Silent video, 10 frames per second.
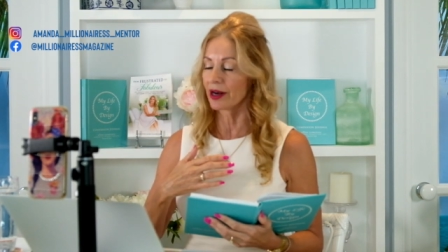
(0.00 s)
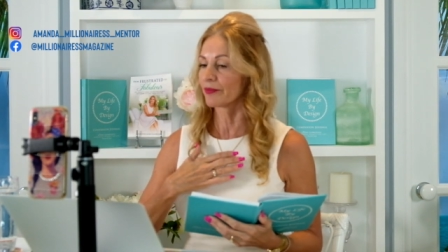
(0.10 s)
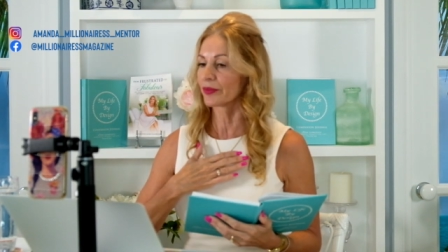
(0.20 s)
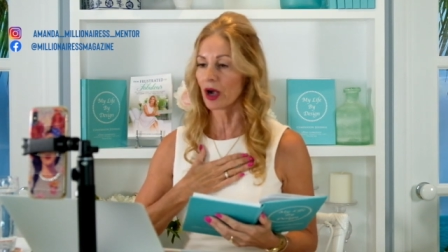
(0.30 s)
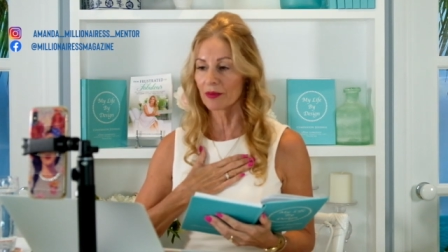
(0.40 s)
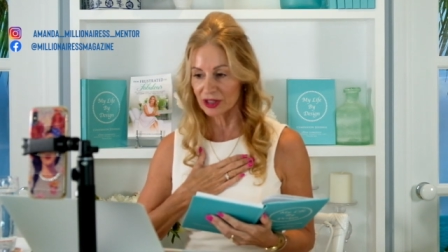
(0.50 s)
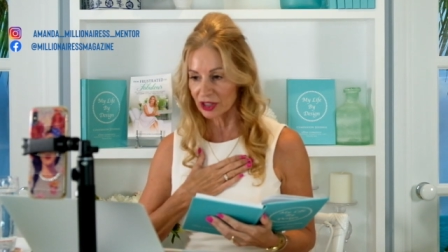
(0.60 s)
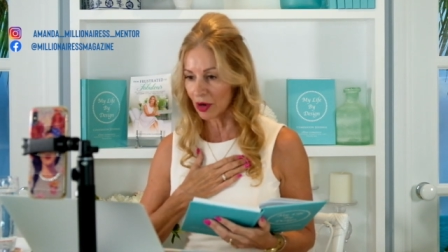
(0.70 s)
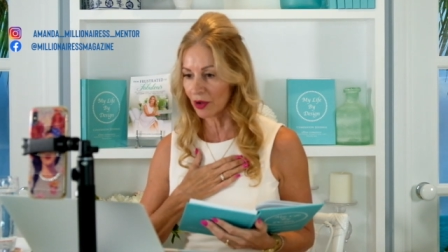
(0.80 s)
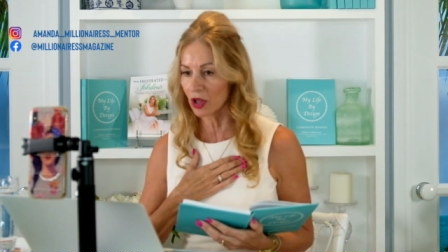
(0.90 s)
and I'm
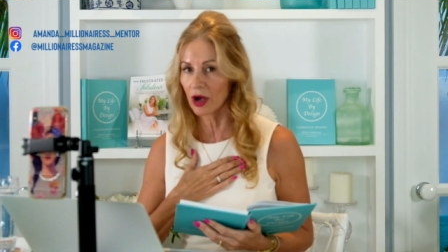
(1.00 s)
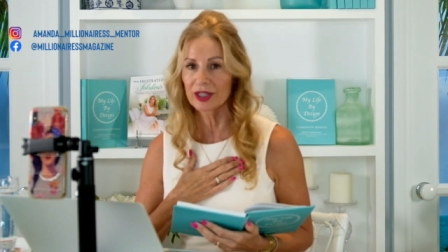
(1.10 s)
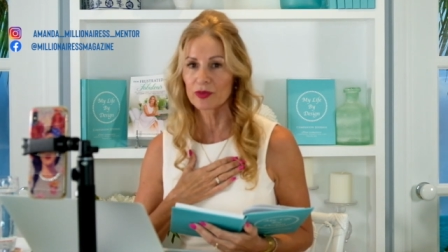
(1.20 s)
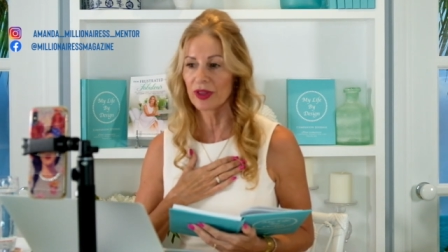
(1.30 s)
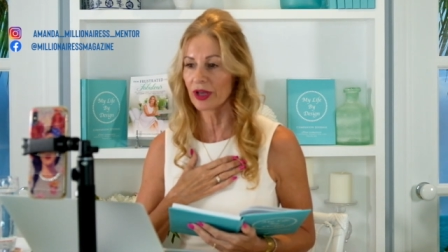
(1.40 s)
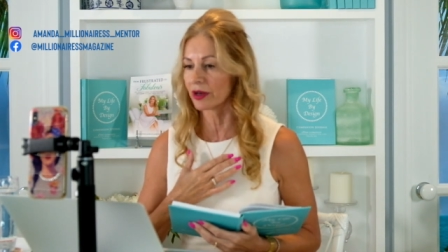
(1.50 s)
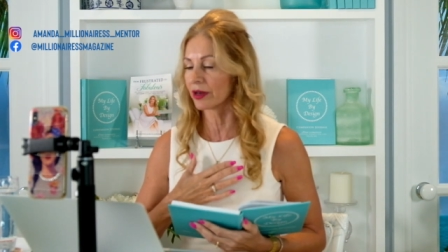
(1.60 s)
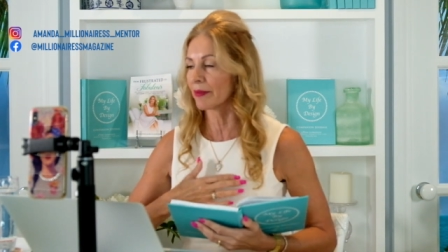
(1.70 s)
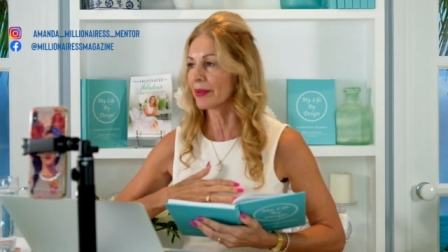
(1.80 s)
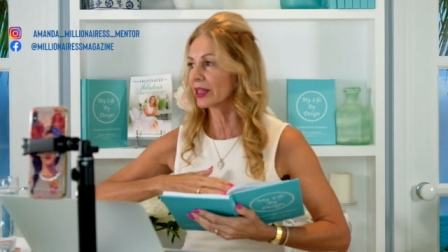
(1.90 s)
so aligned with it.
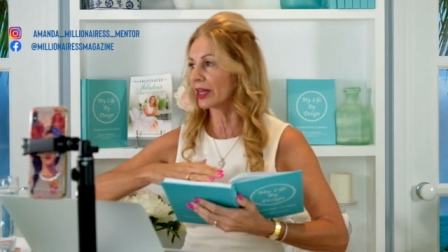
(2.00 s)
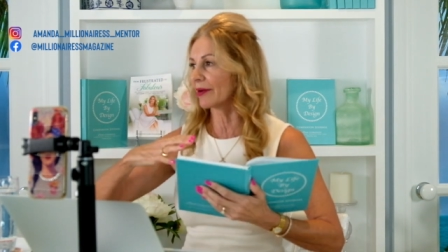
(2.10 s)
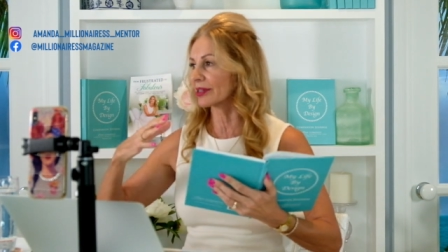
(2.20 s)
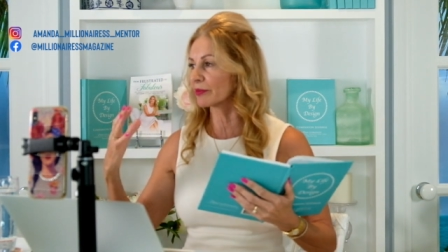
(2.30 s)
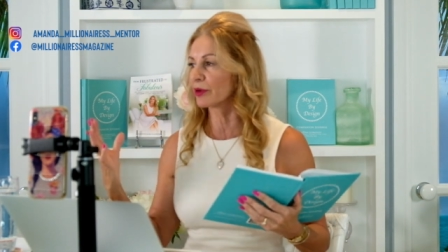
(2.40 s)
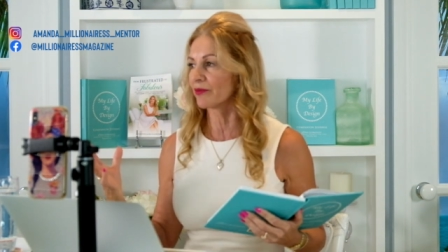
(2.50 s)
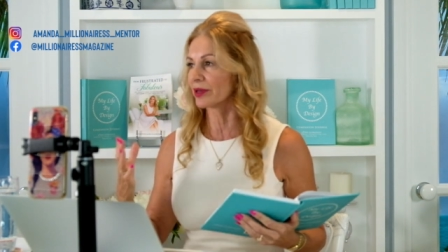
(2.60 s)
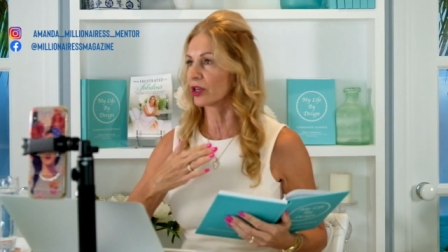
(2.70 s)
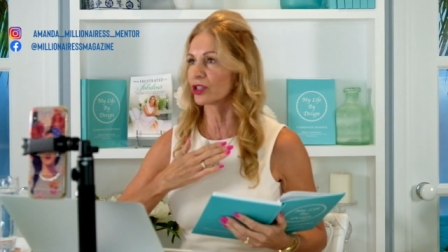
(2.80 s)
And the Millionairess Movement,